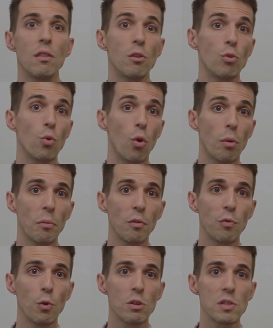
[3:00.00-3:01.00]
the normal
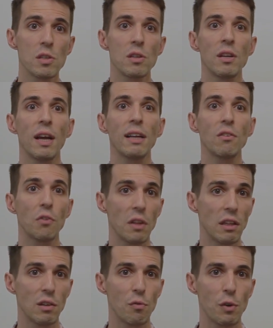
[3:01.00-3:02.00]
force, and
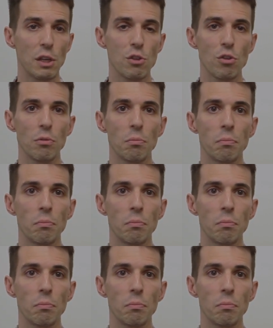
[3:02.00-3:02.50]
static friction.